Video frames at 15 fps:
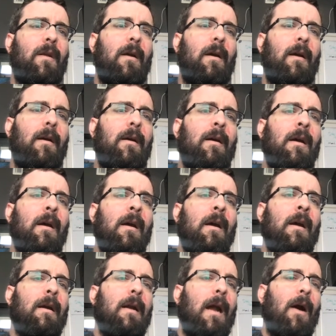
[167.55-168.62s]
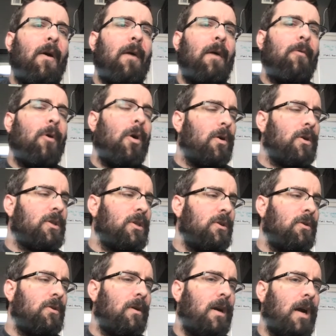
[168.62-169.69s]
Okay, now I will also
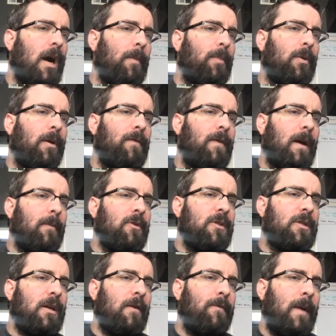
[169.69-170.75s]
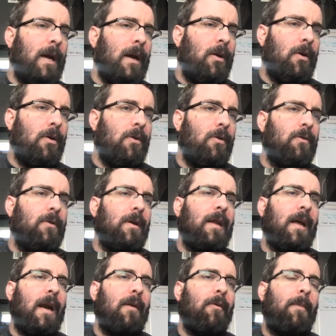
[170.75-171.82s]
do a couple of demos of my own
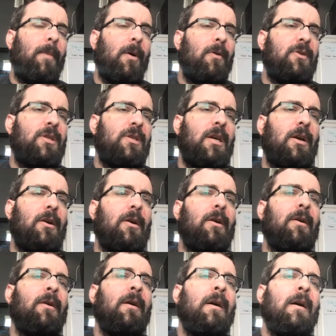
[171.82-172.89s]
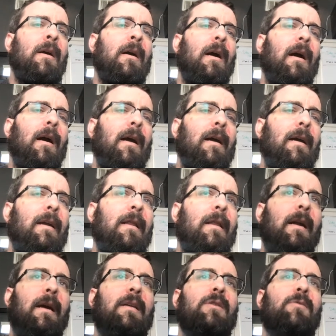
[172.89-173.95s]
that I will post here in the
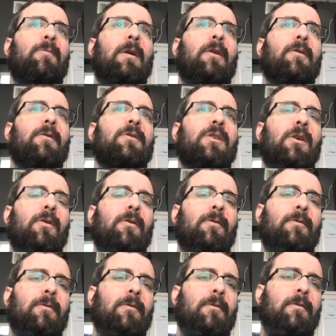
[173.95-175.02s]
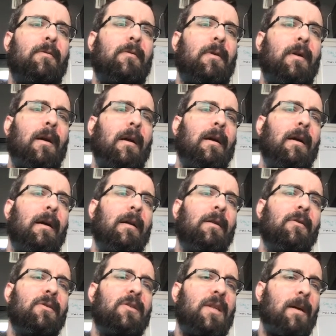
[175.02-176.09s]
next week or so. Okay, and
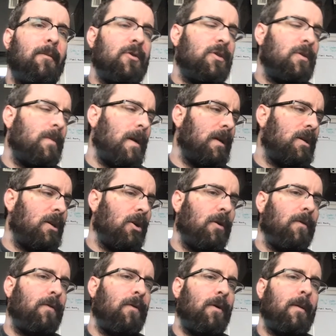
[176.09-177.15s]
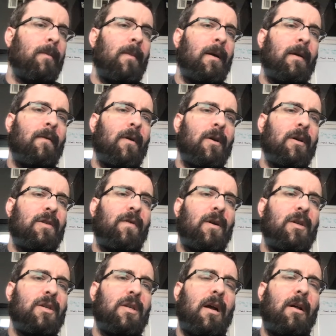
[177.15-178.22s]
those demos will be on Terraform and various
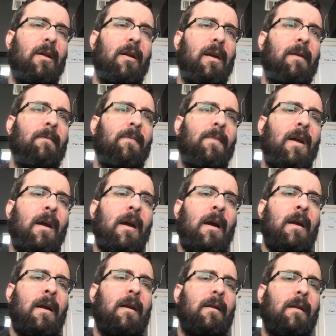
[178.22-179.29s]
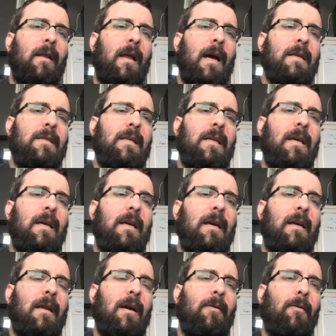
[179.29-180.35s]
functionality. Now, the last thing
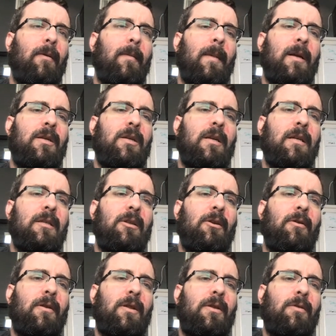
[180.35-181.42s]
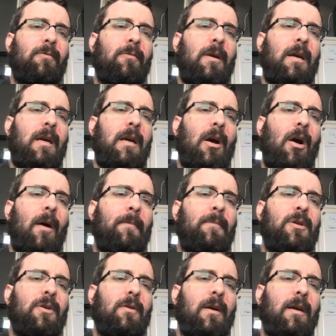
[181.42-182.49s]
that I want to mention is there are 3
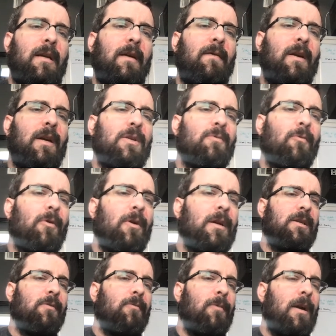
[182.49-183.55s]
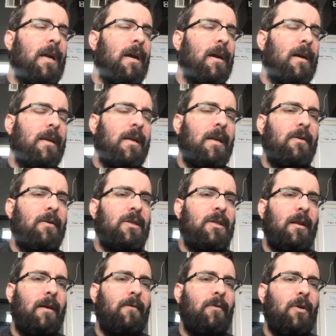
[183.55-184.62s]
optional activities. One a reading on continuous
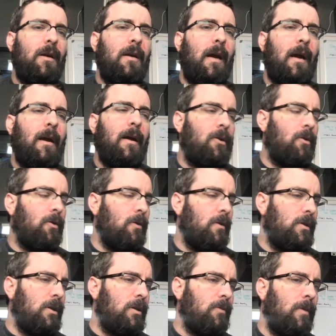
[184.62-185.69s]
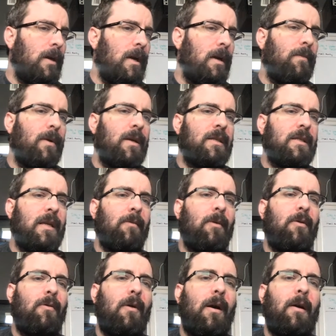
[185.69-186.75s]
delivery. I encourage you to read it, but it's not
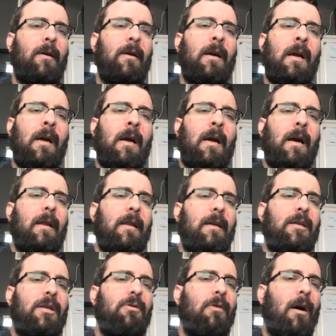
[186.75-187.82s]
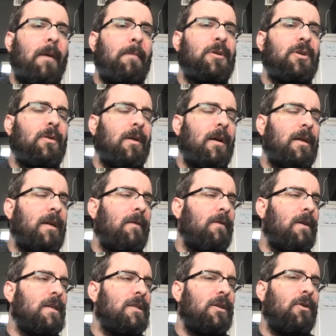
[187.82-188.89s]
required. And then 2 optional
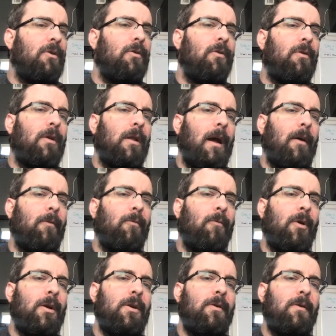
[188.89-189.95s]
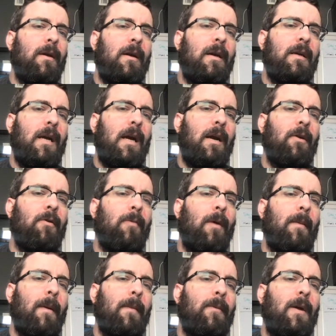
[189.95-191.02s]
activities in Google Cloud. One doing a container
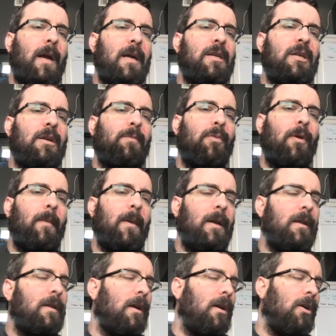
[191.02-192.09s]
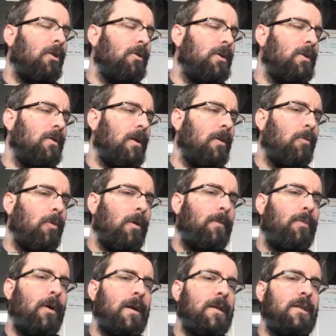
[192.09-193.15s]
web application deployment, the other doing a
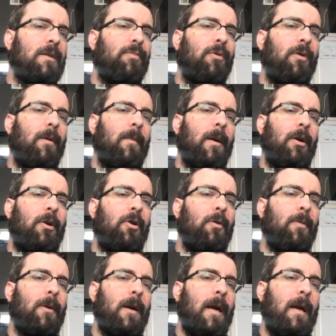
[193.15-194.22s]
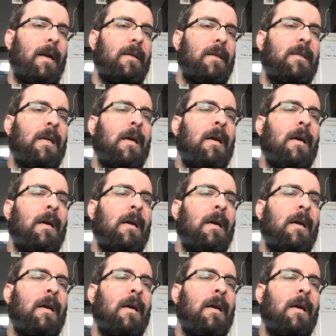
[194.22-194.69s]
WordPress deployment on Kubernetes.